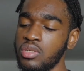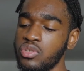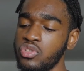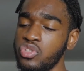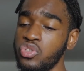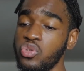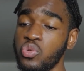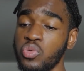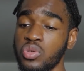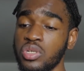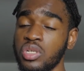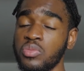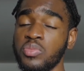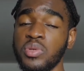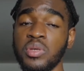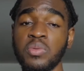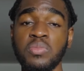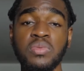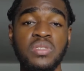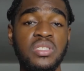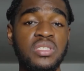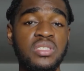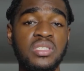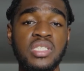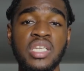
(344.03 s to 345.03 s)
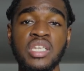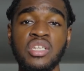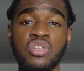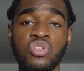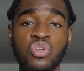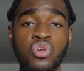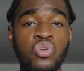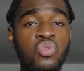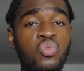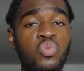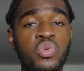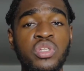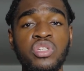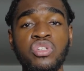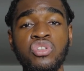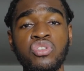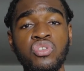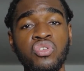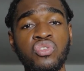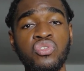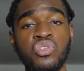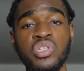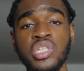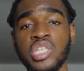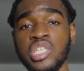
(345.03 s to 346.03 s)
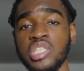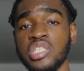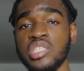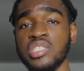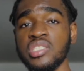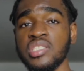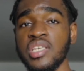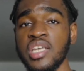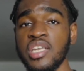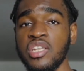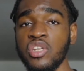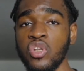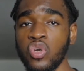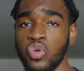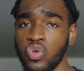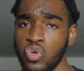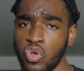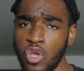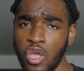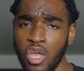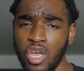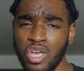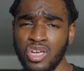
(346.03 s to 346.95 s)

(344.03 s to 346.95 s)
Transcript: You want to be able to say no when you know you need to say no,